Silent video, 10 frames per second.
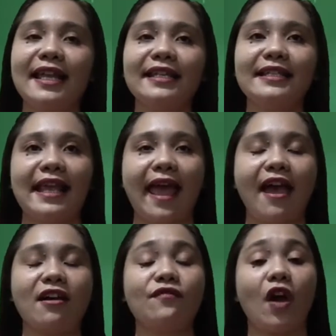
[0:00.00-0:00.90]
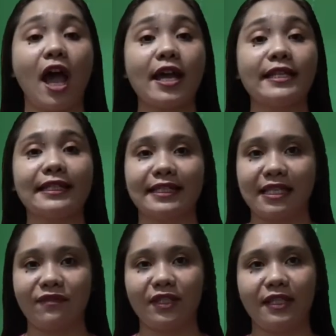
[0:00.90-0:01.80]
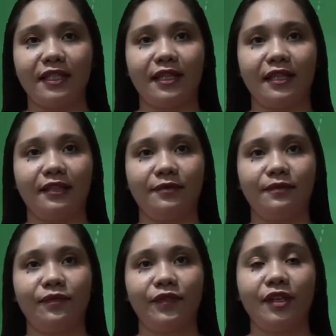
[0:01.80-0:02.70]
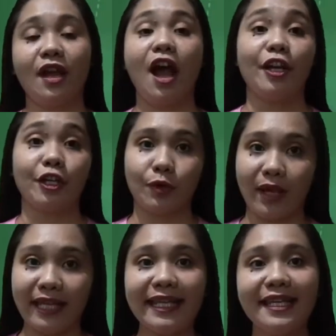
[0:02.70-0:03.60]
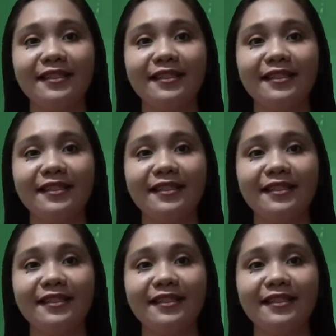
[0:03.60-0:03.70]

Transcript: us have an activity. Are you ready?